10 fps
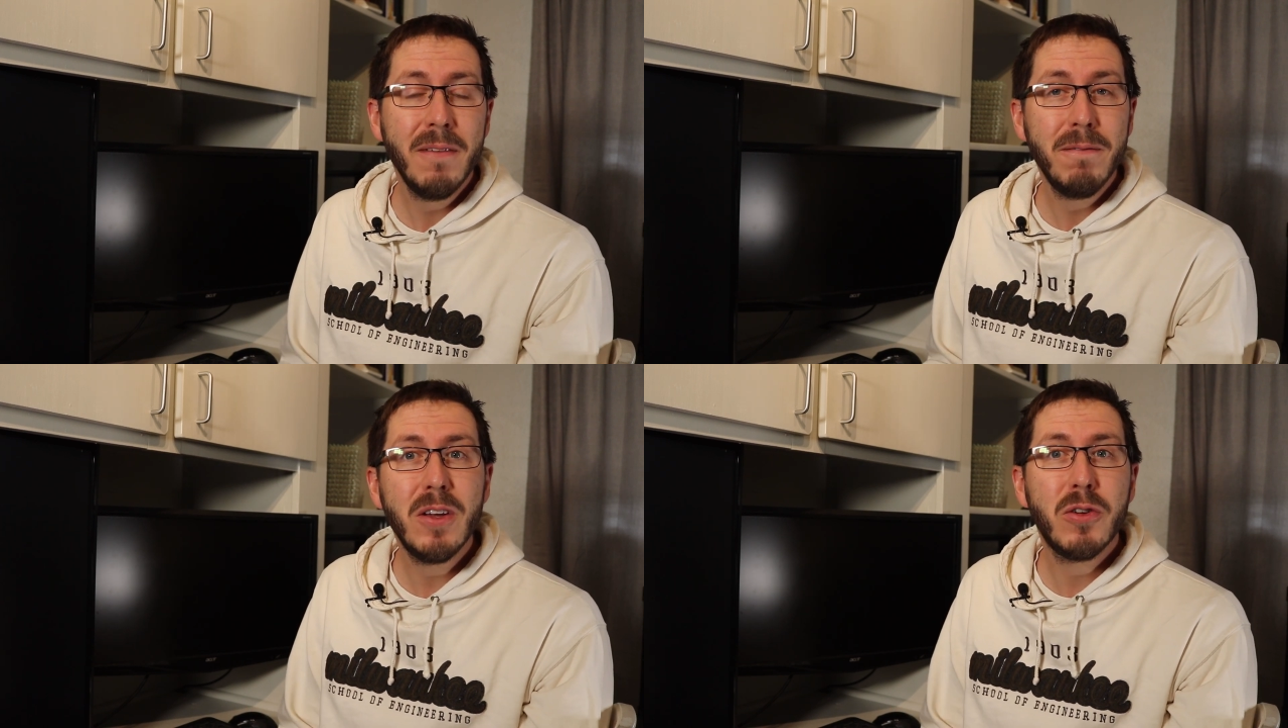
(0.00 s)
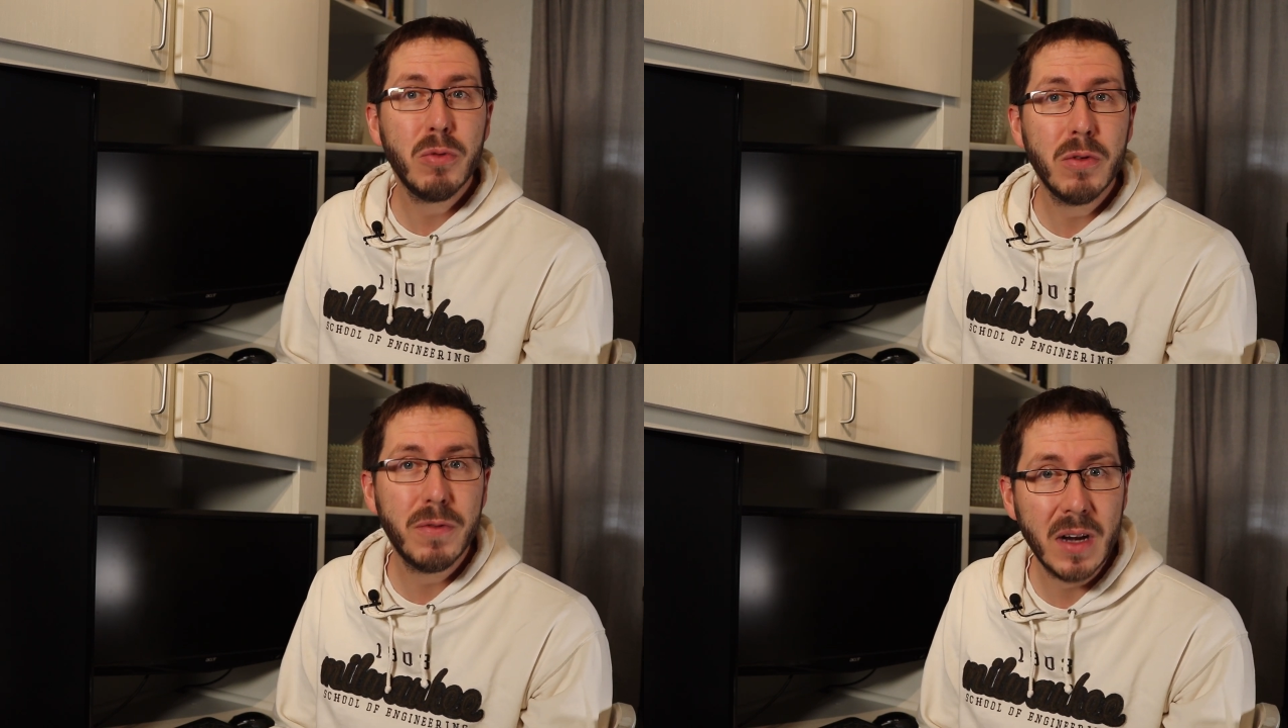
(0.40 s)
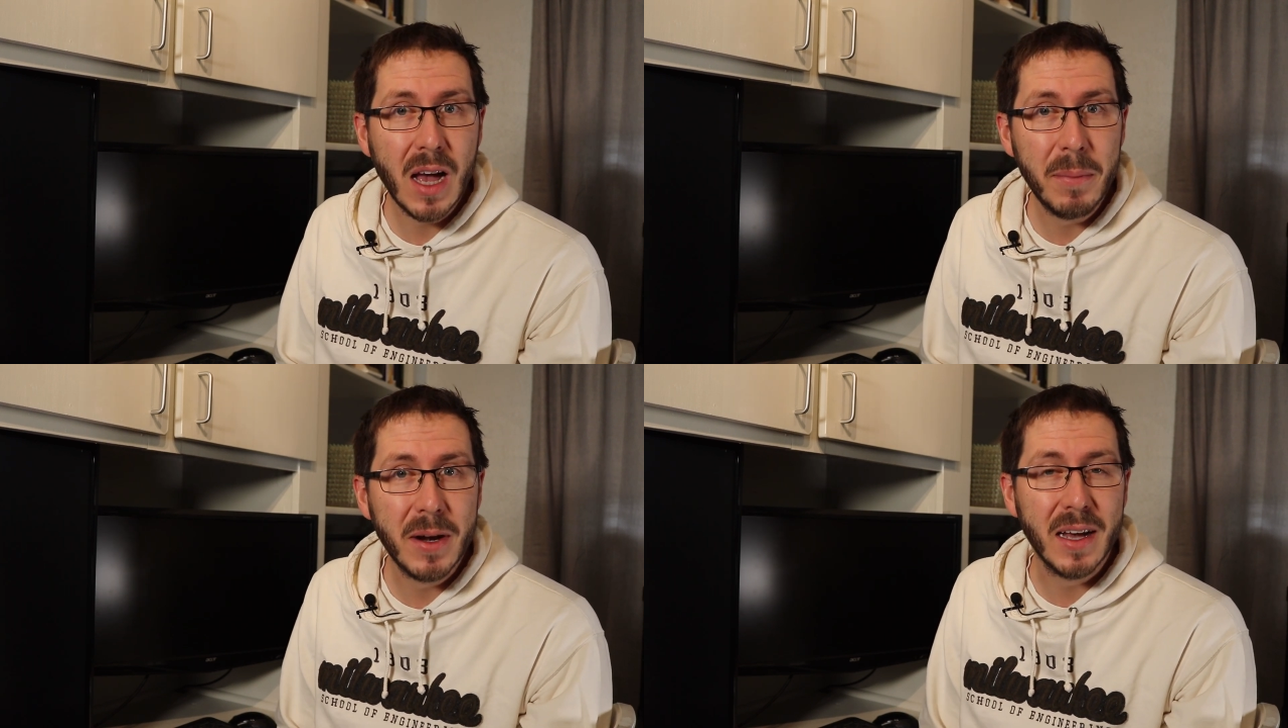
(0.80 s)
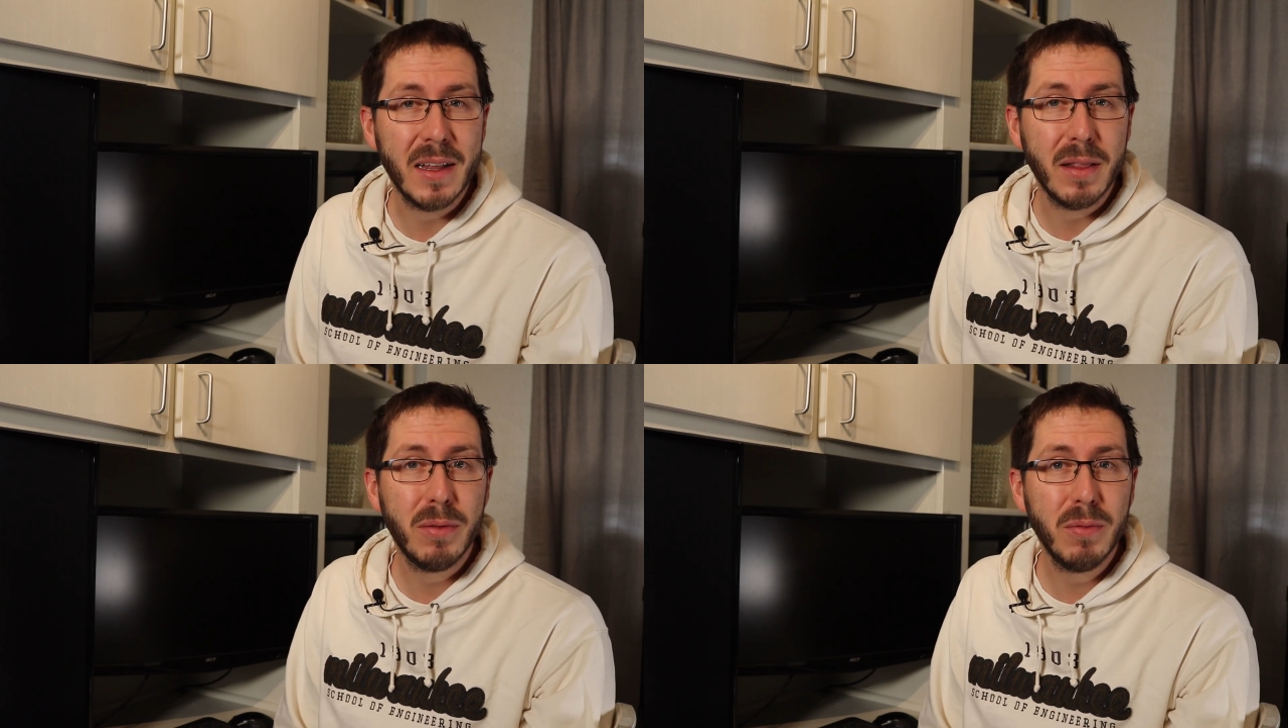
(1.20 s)
visual
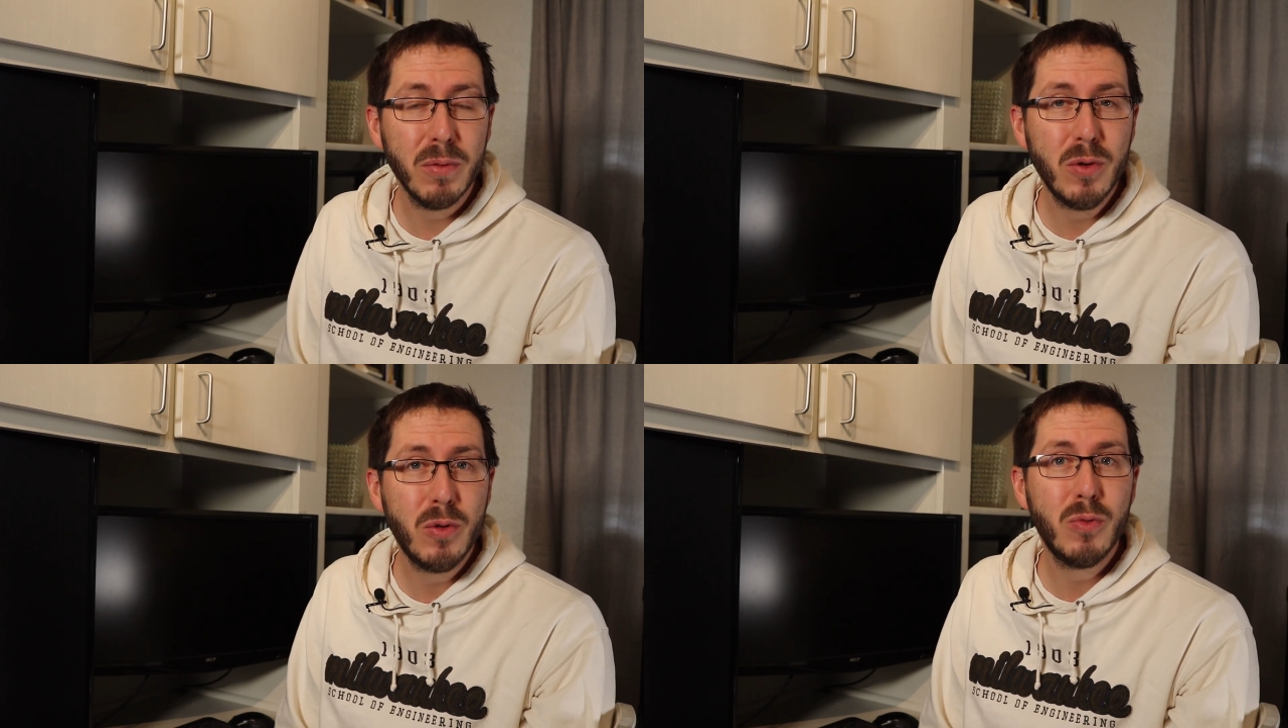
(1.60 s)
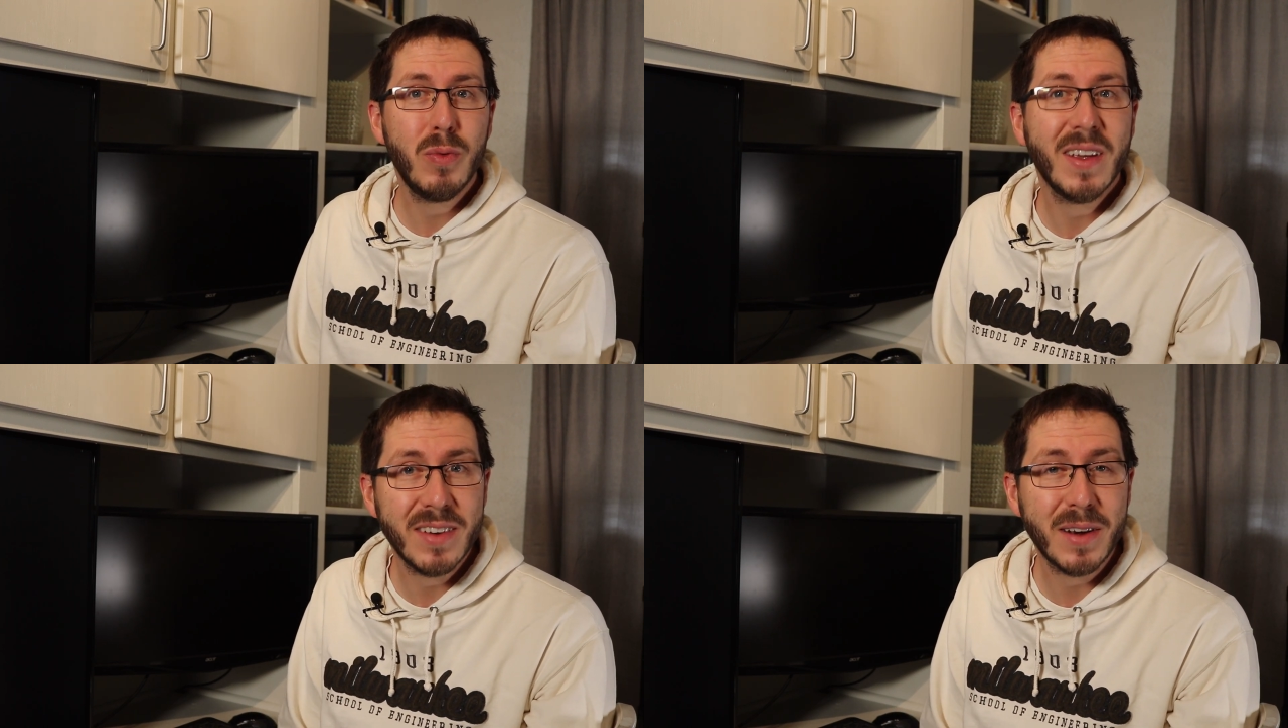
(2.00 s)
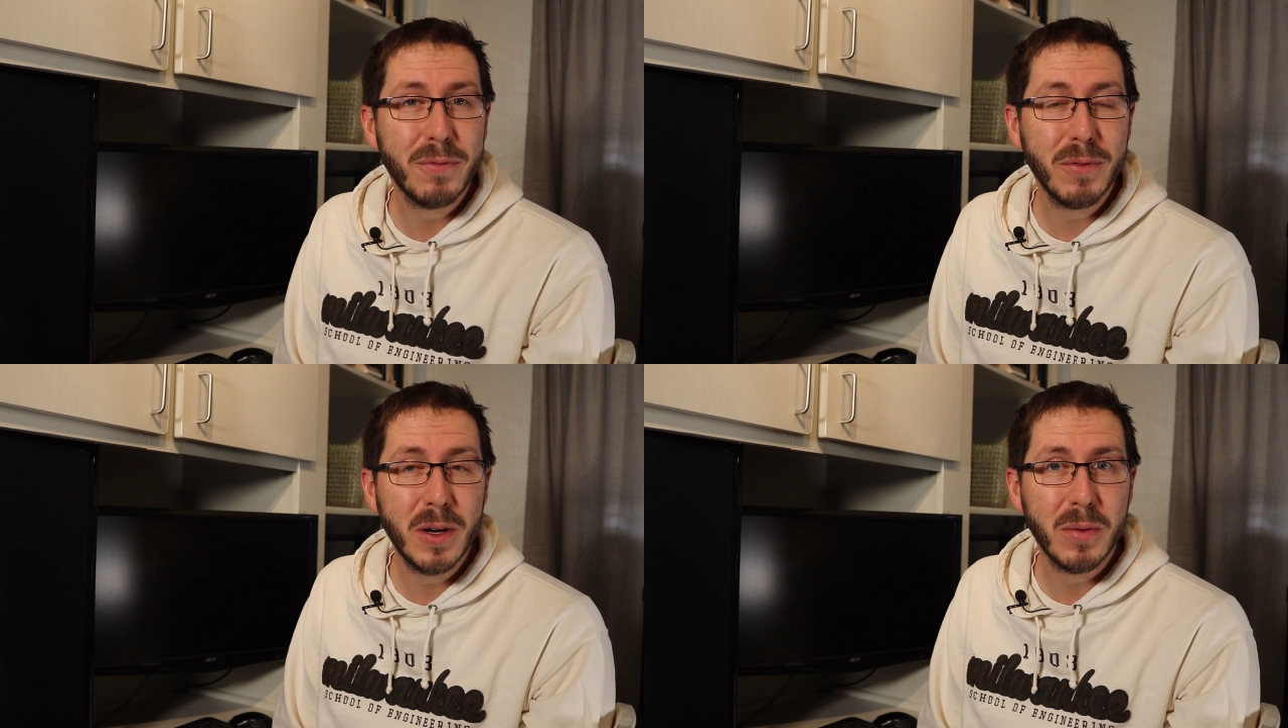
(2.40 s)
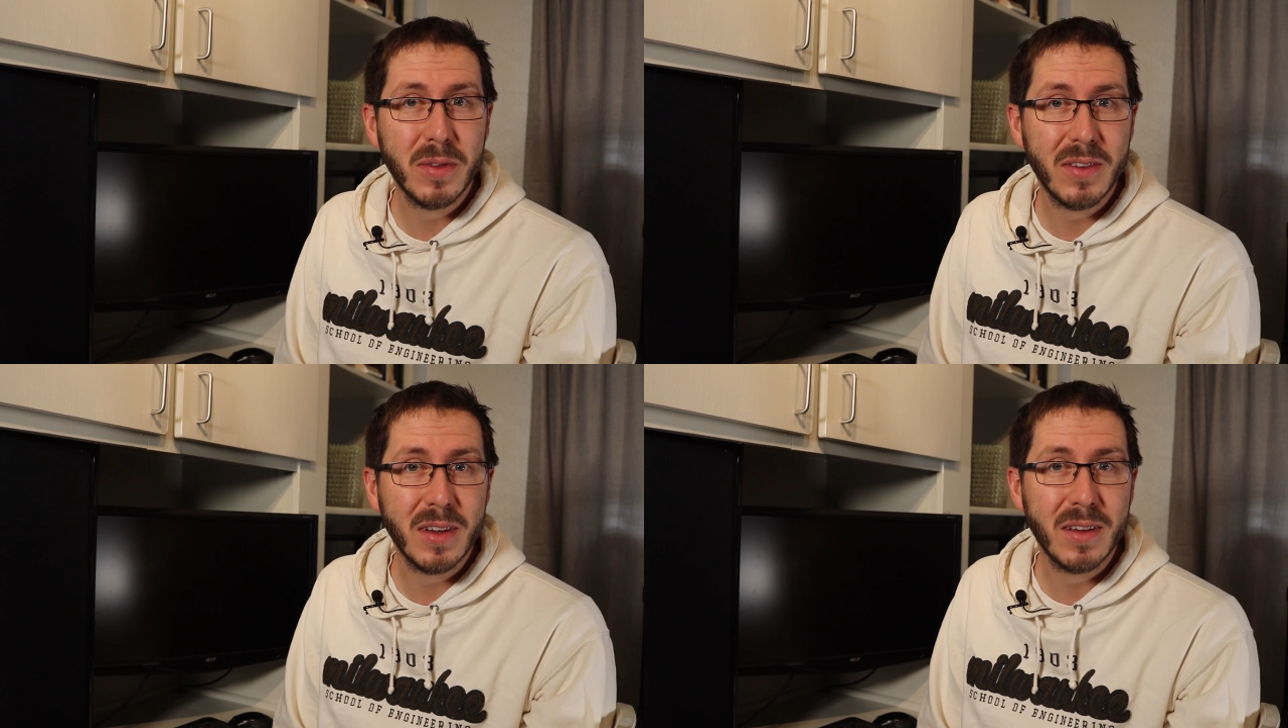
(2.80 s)
phenomenon through resonant
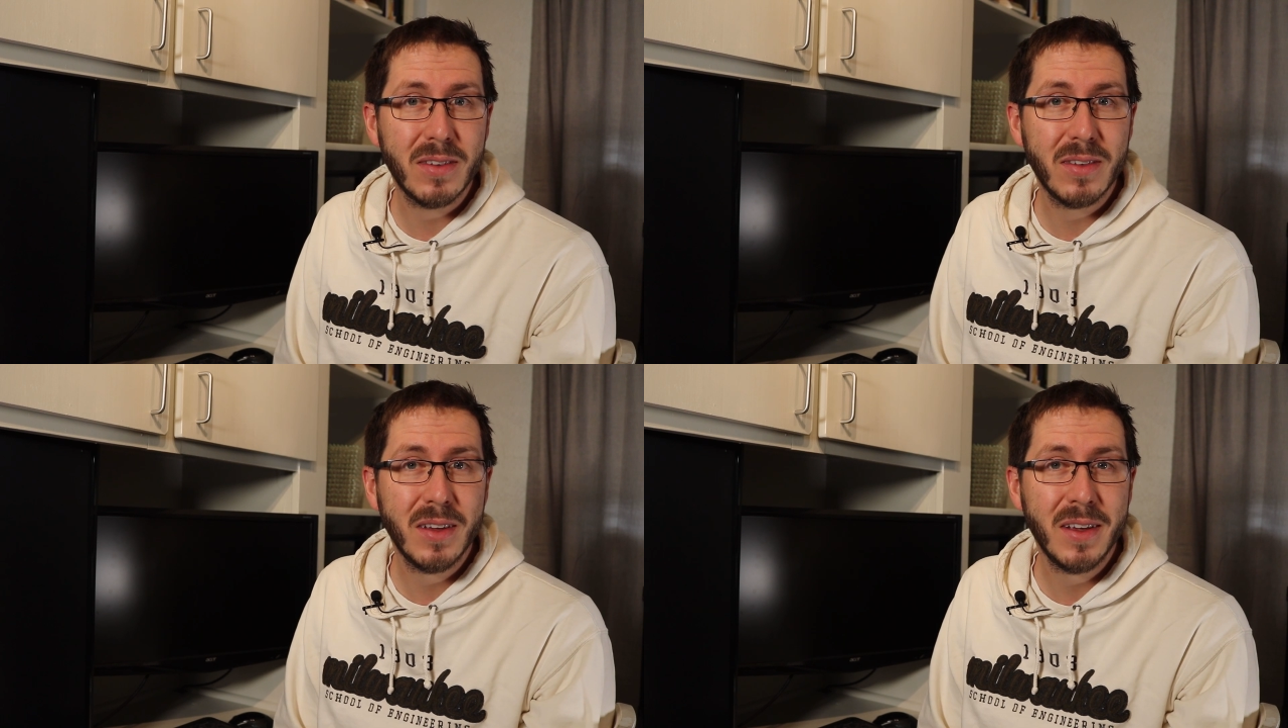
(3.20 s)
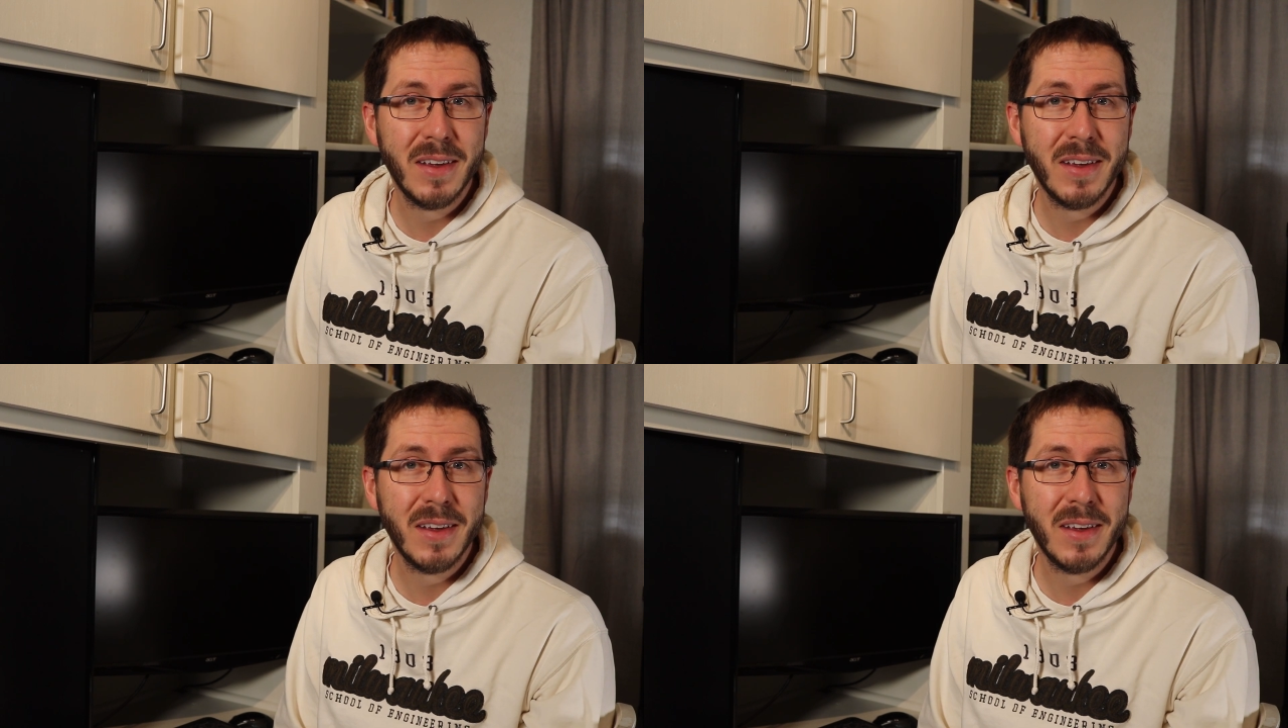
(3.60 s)
frequencies.